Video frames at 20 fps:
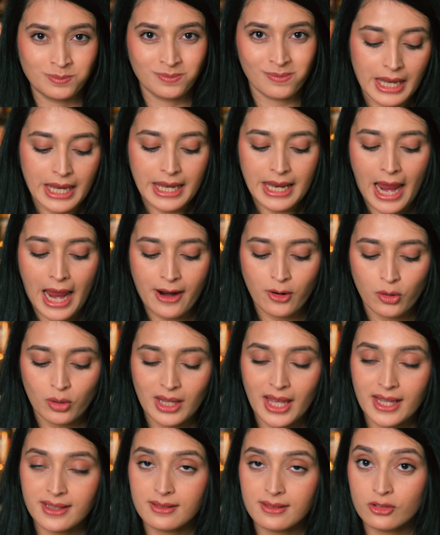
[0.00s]
Now
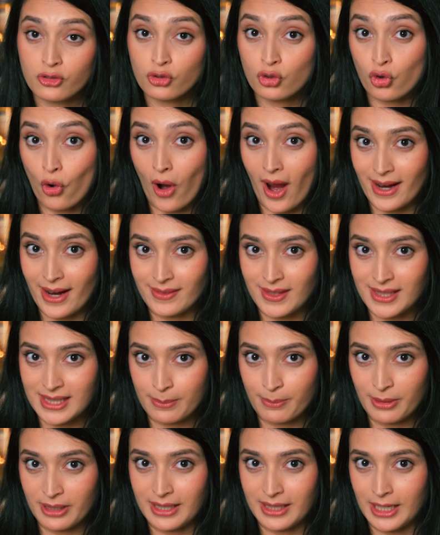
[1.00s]
let's try
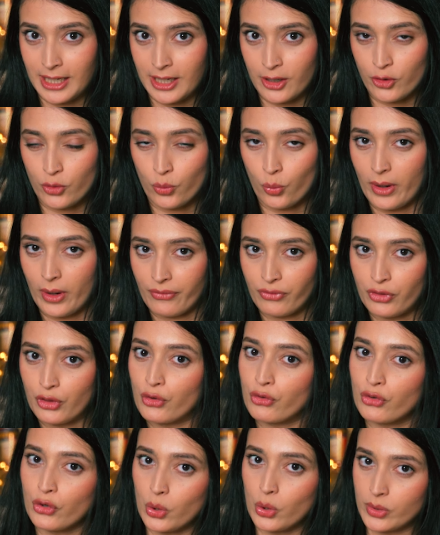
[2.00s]
this paneer with
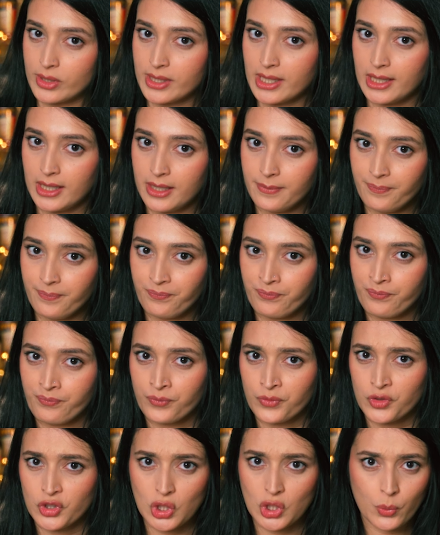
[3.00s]
the roti.
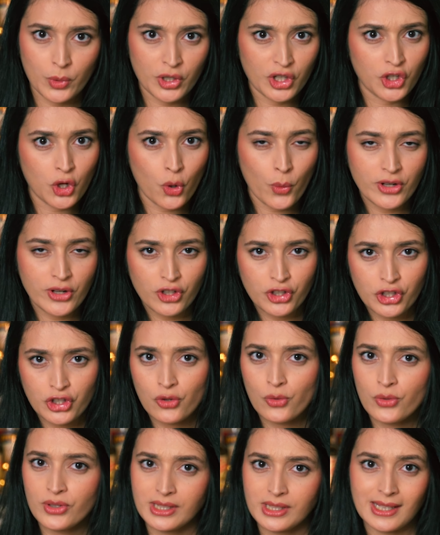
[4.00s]
So we're going to
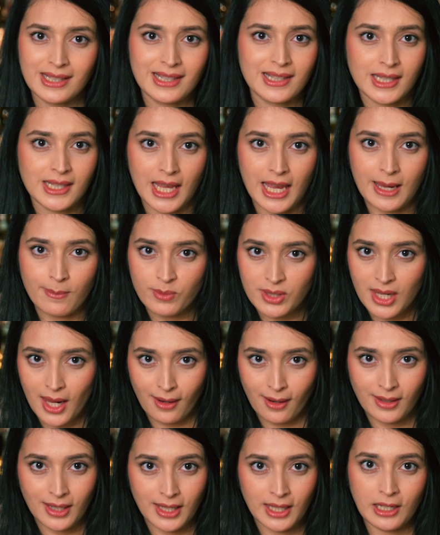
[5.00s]
use the same
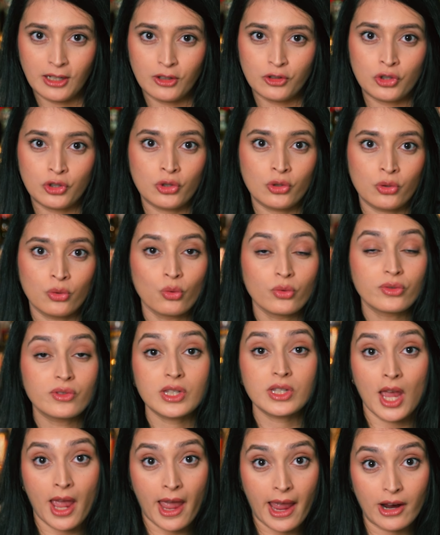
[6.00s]
technique to
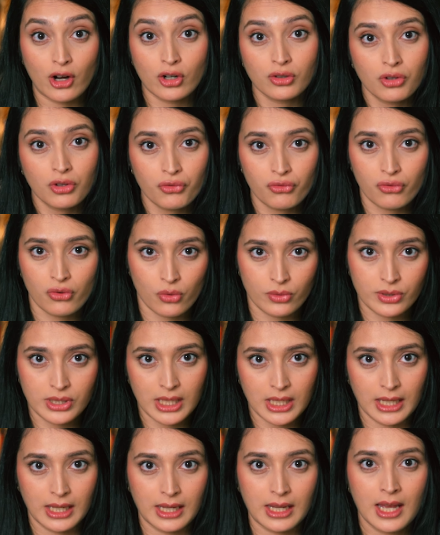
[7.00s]
tear the
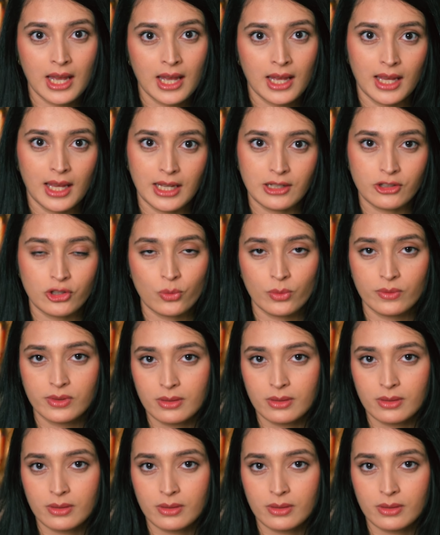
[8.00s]
roti into a